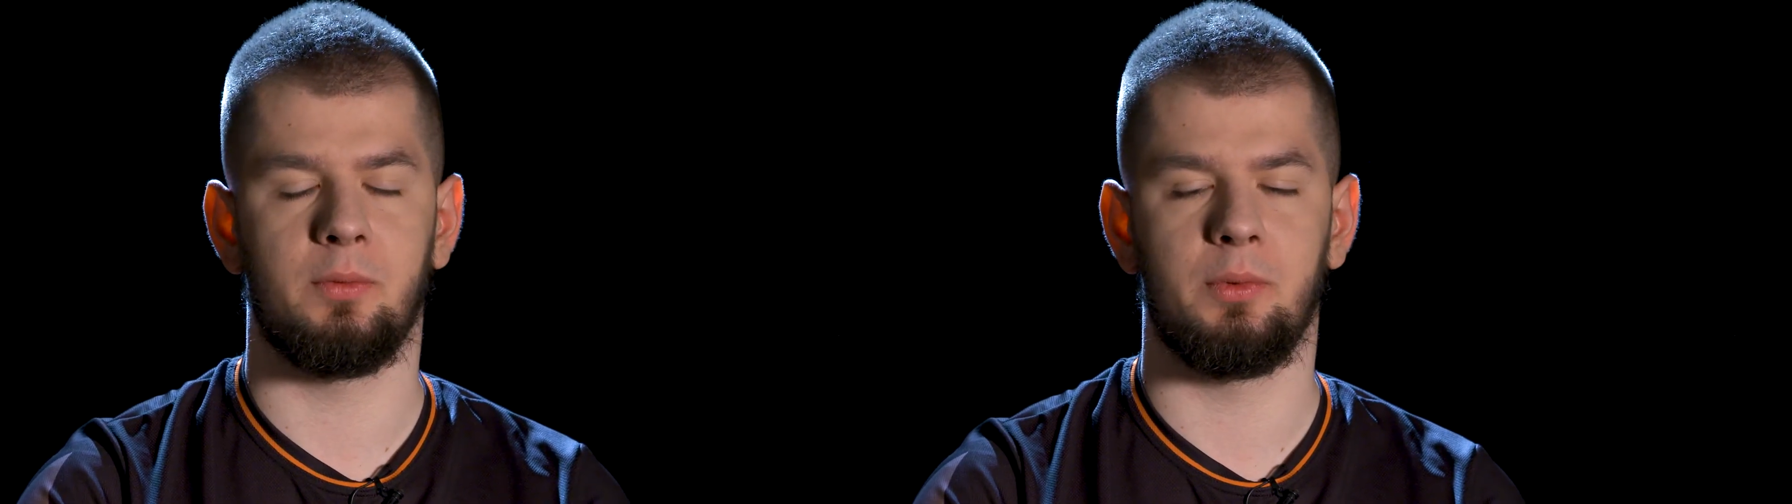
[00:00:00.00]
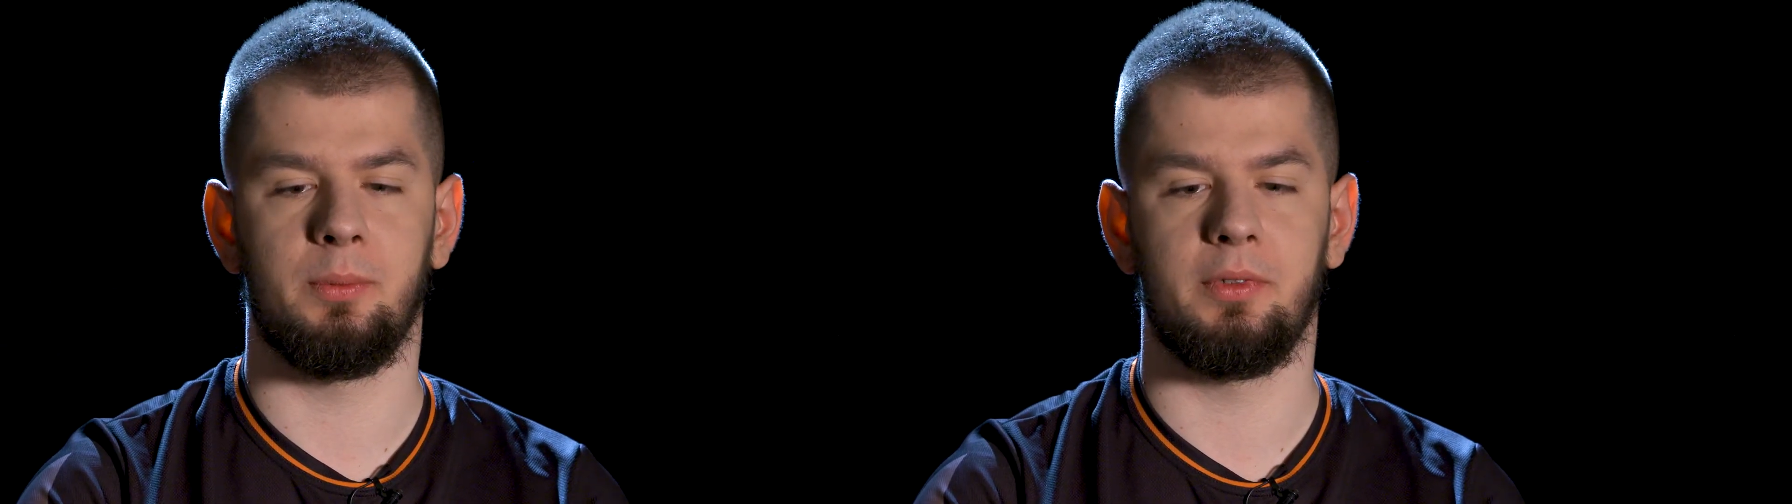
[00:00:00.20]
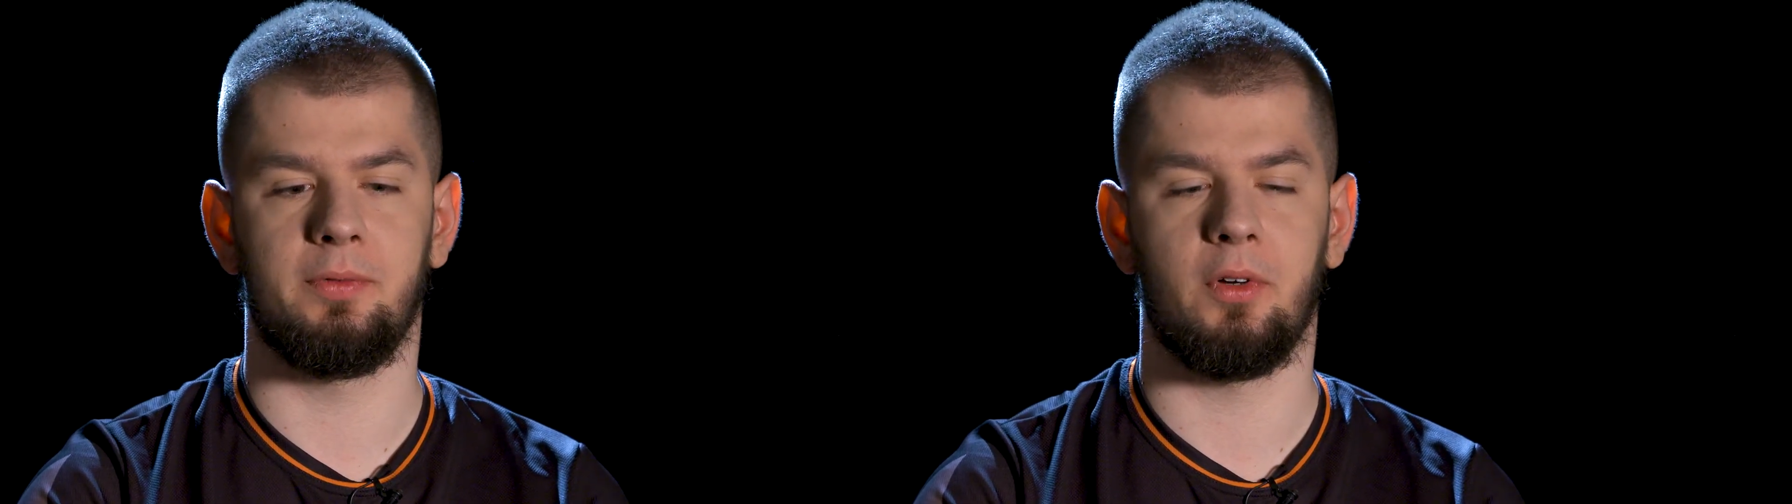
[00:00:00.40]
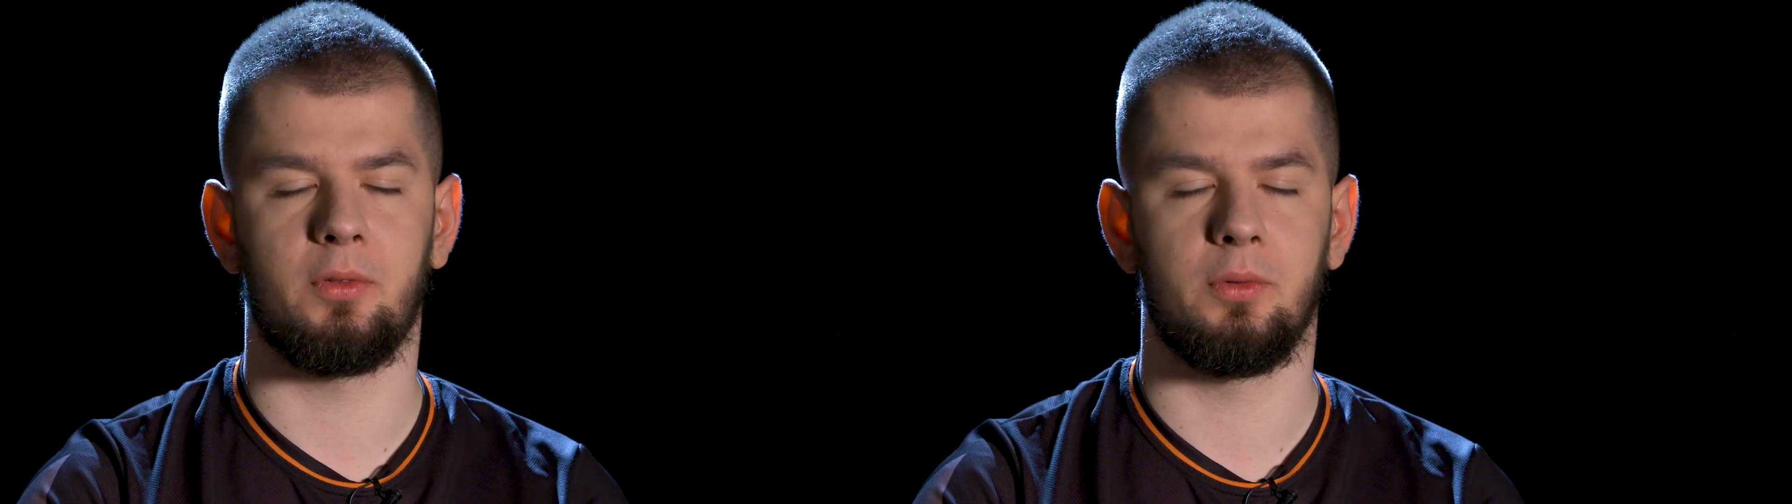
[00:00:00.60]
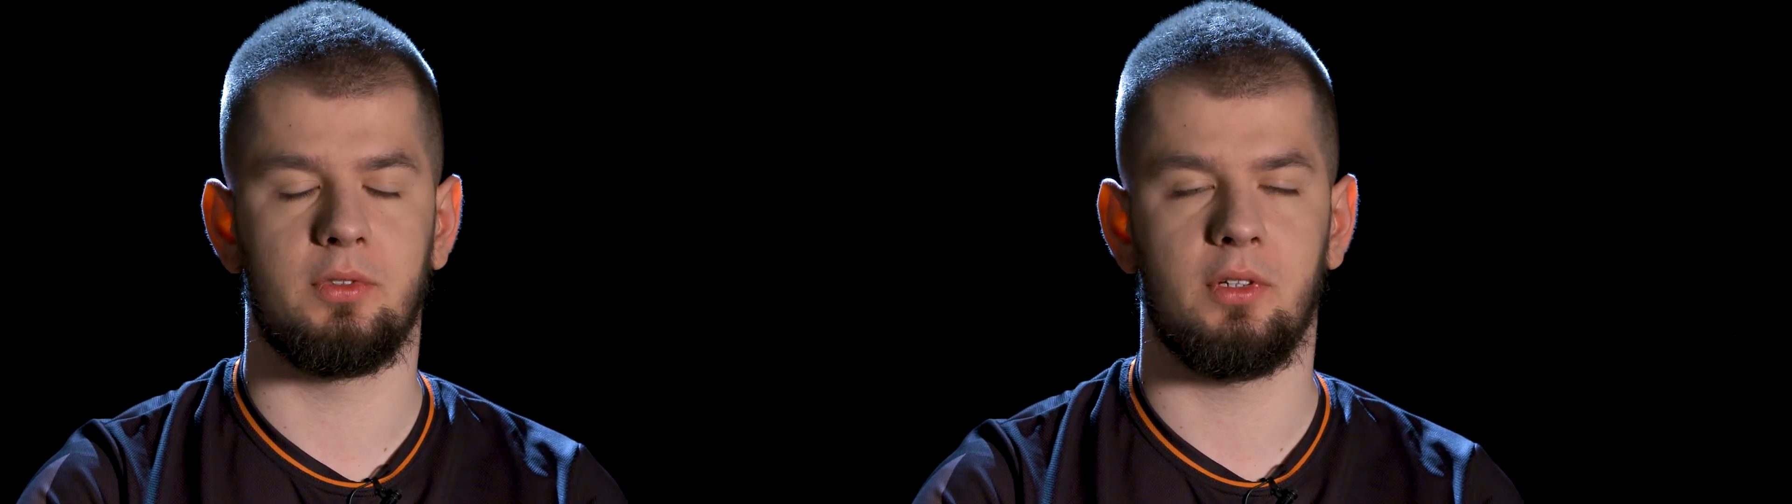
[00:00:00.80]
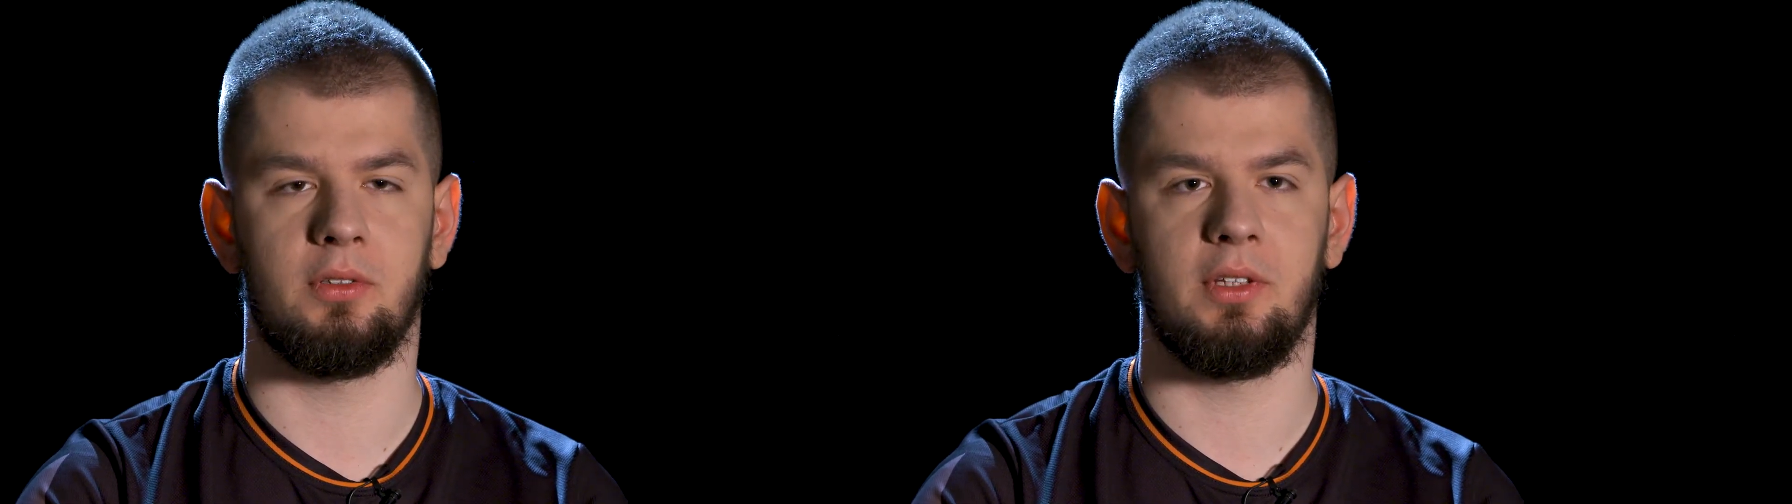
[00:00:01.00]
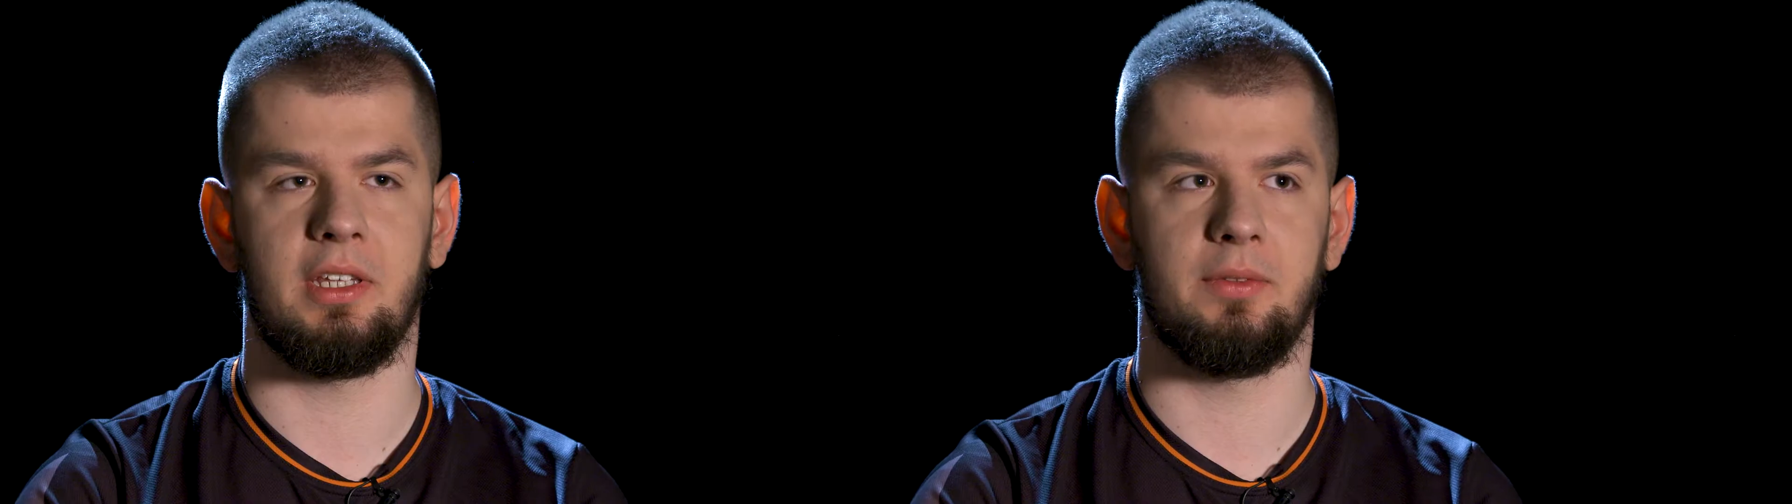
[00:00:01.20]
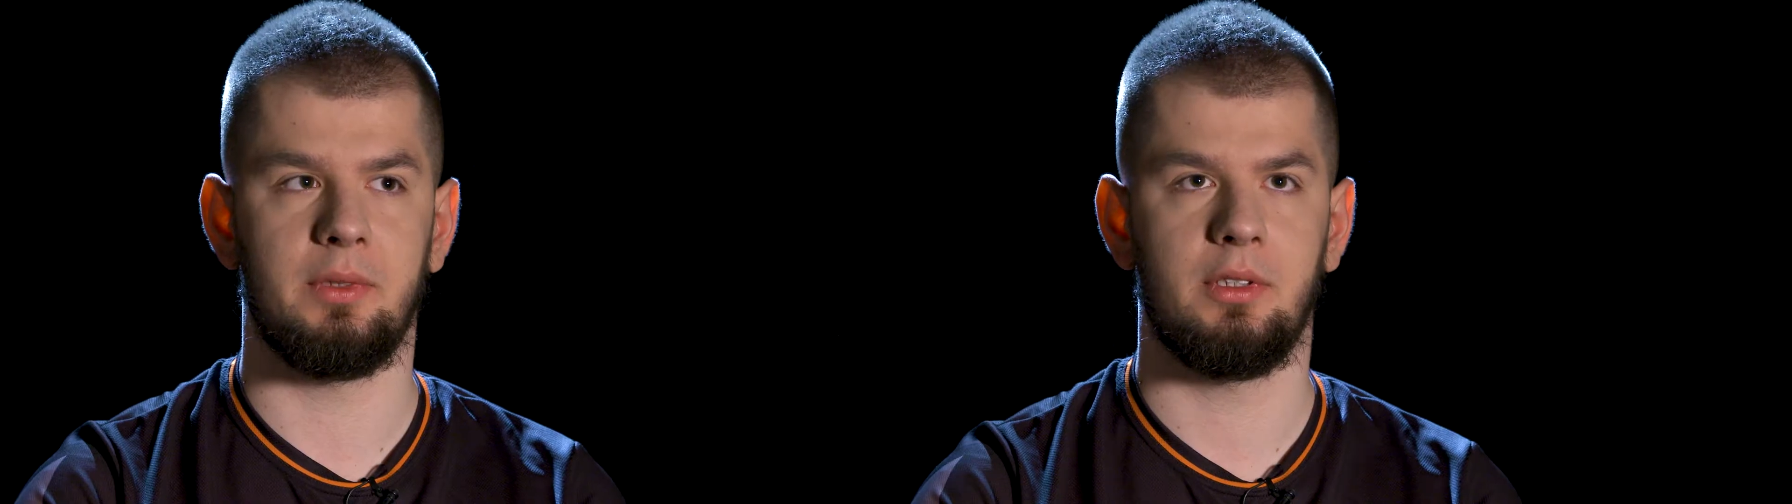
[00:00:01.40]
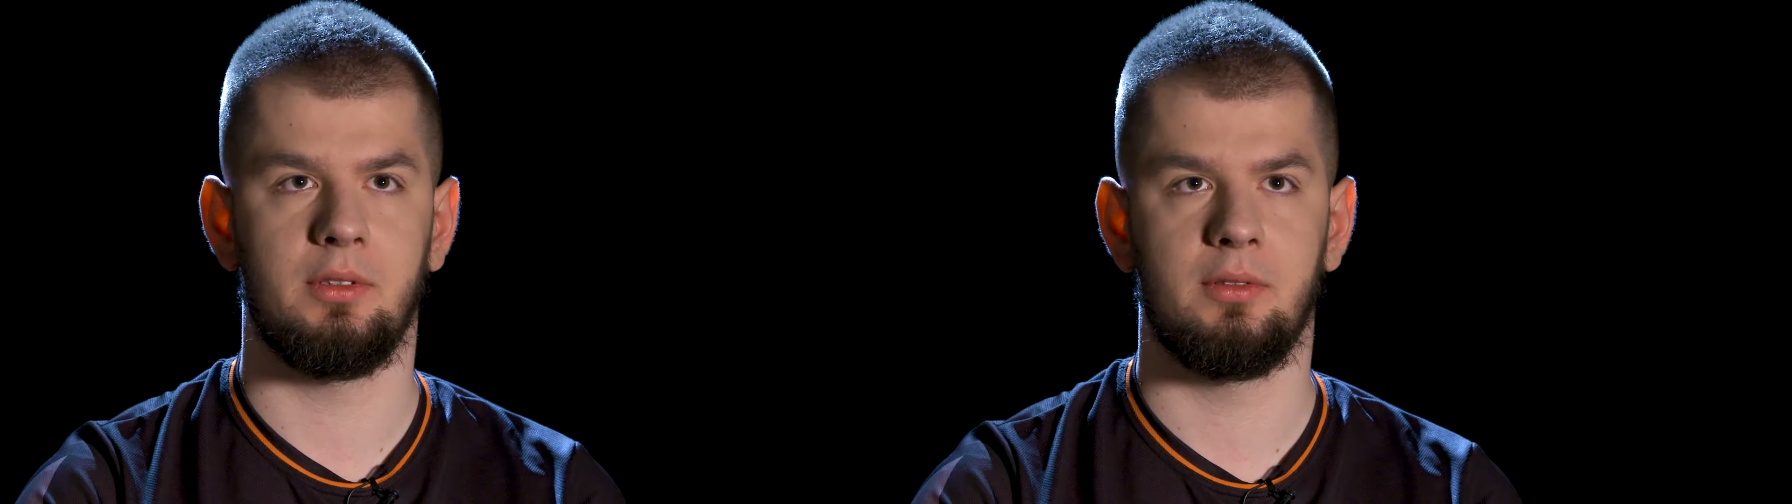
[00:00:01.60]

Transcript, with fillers: will be focused on Envy.